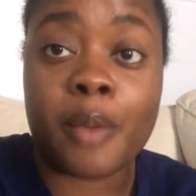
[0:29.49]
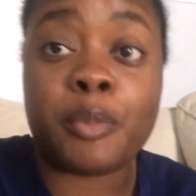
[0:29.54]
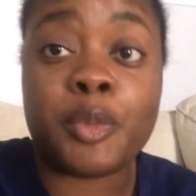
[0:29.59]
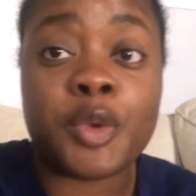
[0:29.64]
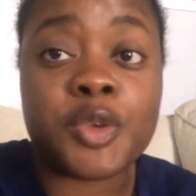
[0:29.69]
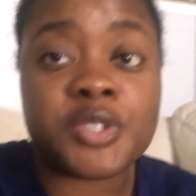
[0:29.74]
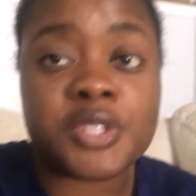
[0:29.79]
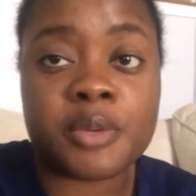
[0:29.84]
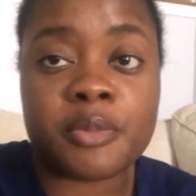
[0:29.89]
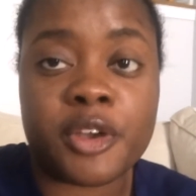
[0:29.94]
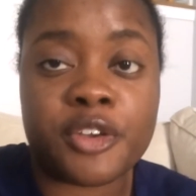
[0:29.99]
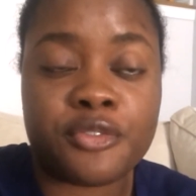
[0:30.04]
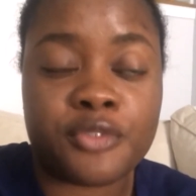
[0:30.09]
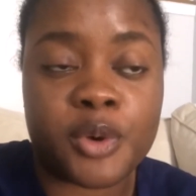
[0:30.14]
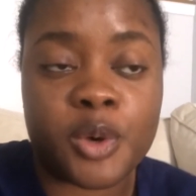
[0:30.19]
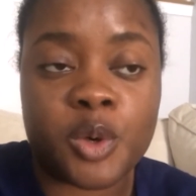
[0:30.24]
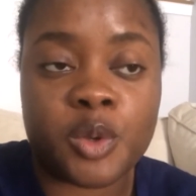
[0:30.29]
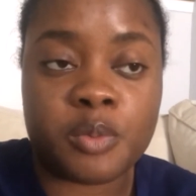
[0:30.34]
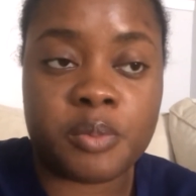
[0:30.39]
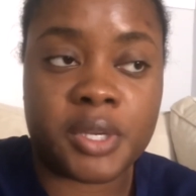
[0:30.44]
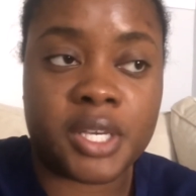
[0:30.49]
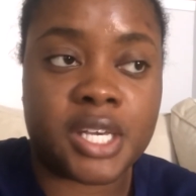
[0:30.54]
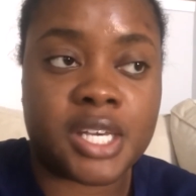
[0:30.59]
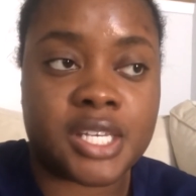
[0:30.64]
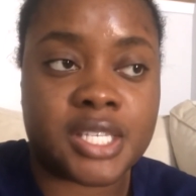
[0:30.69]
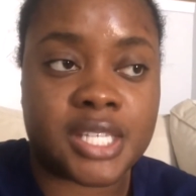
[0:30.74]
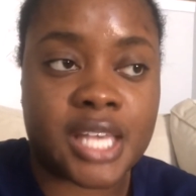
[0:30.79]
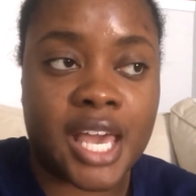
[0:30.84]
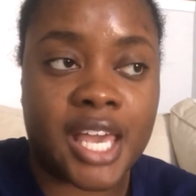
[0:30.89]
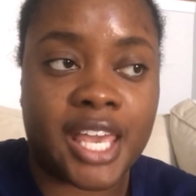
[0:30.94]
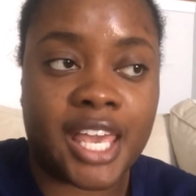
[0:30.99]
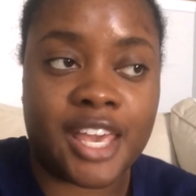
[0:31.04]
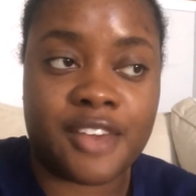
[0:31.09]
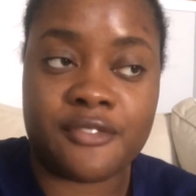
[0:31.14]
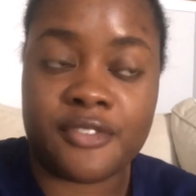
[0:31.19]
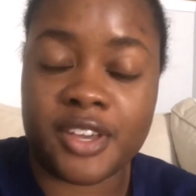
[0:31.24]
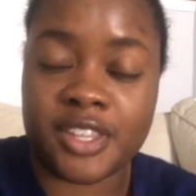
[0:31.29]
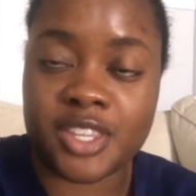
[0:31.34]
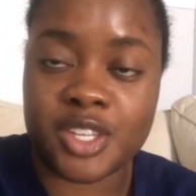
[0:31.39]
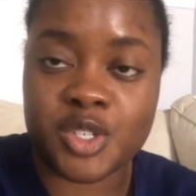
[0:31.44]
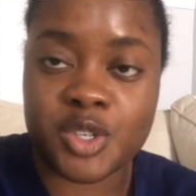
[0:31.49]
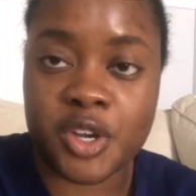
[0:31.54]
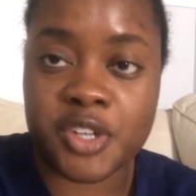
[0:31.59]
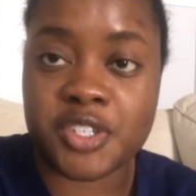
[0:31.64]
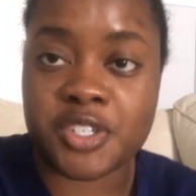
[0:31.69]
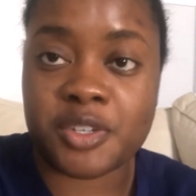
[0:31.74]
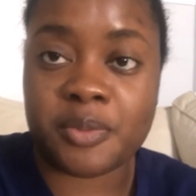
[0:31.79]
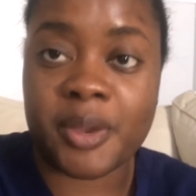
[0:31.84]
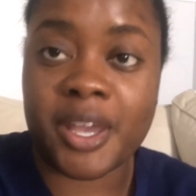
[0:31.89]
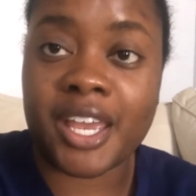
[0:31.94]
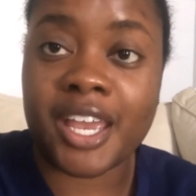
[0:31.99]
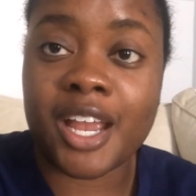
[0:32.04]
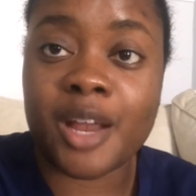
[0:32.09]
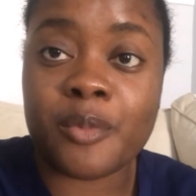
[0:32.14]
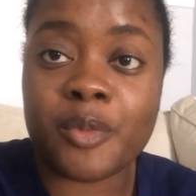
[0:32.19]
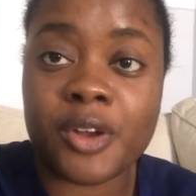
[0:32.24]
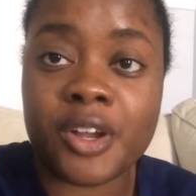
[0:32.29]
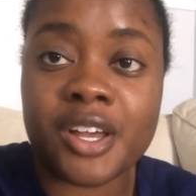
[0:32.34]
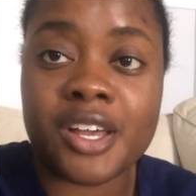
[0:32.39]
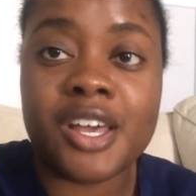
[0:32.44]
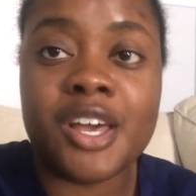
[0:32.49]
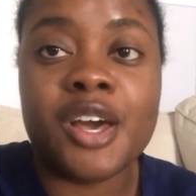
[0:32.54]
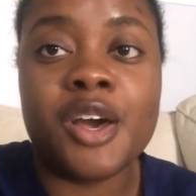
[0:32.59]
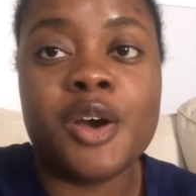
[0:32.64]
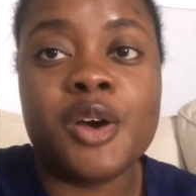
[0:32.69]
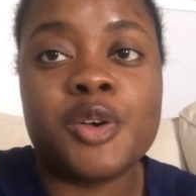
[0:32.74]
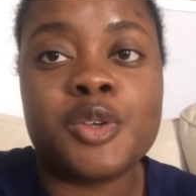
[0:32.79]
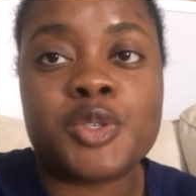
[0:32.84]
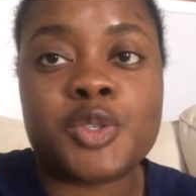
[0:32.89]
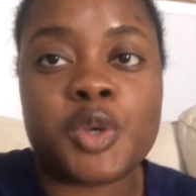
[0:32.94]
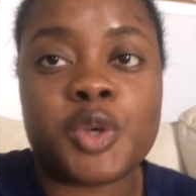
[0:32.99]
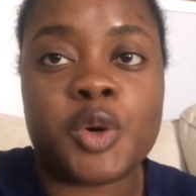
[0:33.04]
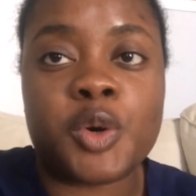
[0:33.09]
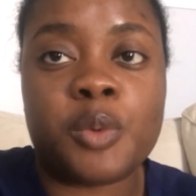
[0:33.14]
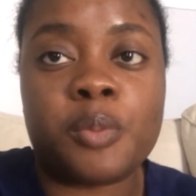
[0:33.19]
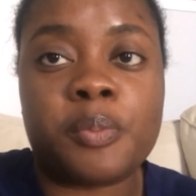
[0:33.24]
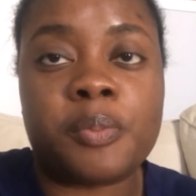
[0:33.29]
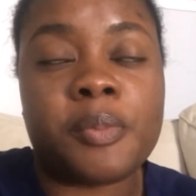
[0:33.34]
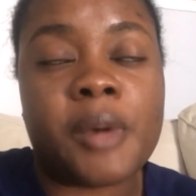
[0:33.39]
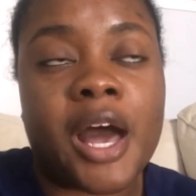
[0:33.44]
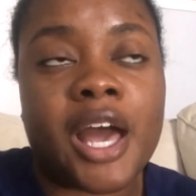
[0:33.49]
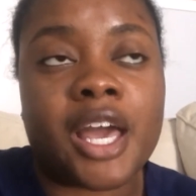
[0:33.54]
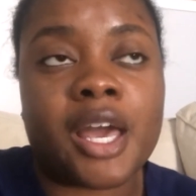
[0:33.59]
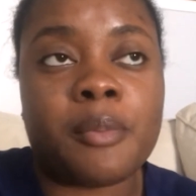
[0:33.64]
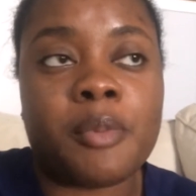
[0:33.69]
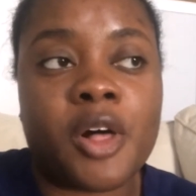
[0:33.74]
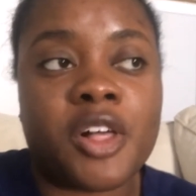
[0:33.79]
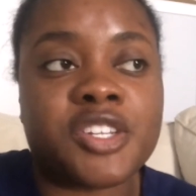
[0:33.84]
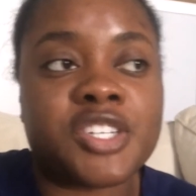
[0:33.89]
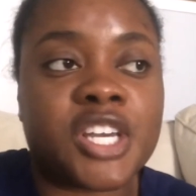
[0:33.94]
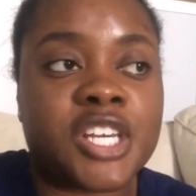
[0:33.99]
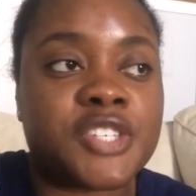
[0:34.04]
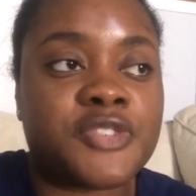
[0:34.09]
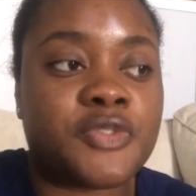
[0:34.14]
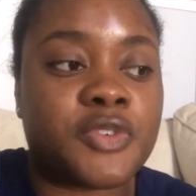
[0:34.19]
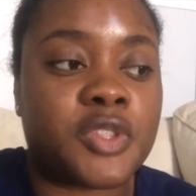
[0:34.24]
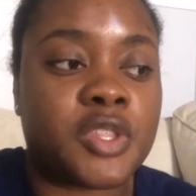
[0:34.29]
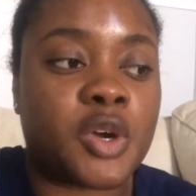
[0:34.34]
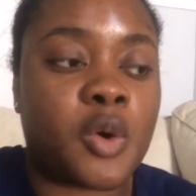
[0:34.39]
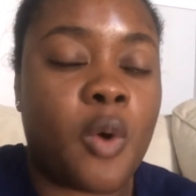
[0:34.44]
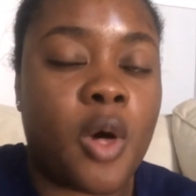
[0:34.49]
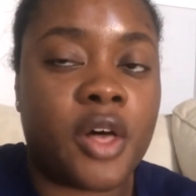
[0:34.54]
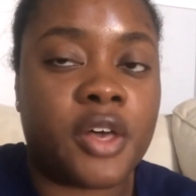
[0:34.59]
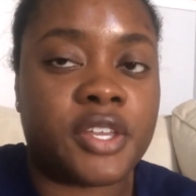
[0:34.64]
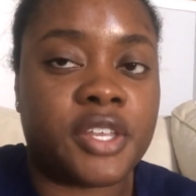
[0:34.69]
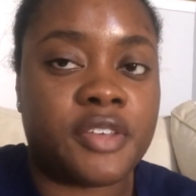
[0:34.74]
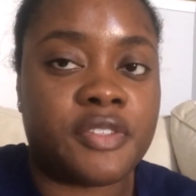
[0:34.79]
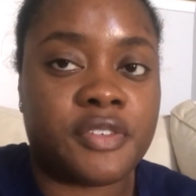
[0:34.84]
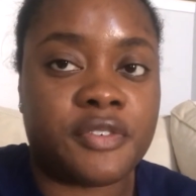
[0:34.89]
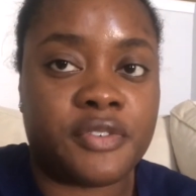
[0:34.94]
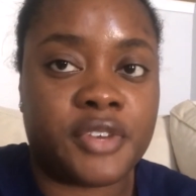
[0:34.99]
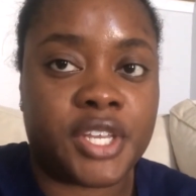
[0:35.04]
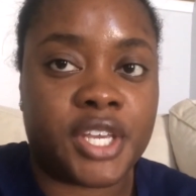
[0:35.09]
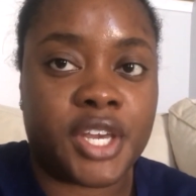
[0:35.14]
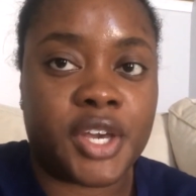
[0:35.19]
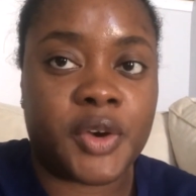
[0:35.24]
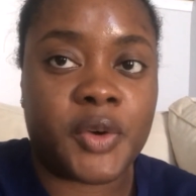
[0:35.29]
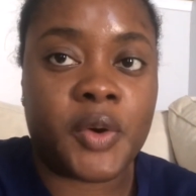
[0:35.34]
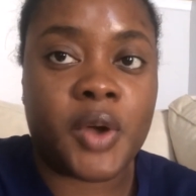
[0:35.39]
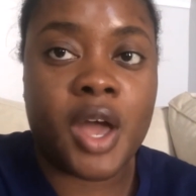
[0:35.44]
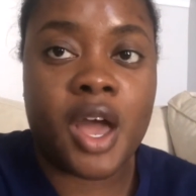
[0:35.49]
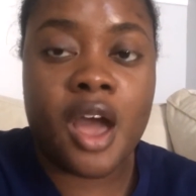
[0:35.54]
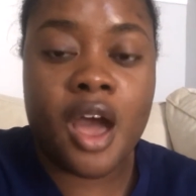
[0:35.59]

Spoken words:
I'm using my phone because I can't find the charge to my camera, so I apologize for the quality of the video.